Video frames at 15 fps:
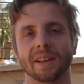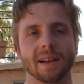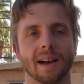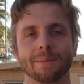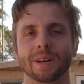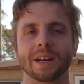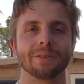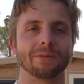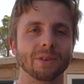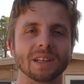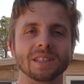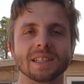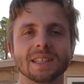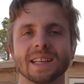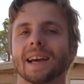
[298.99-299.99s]
accommodate
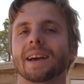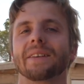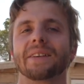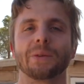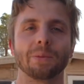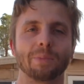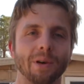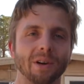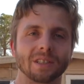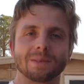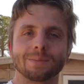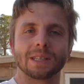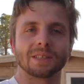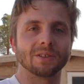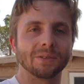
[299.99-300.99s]
friends in town, or park
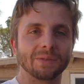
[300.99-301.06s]
some extra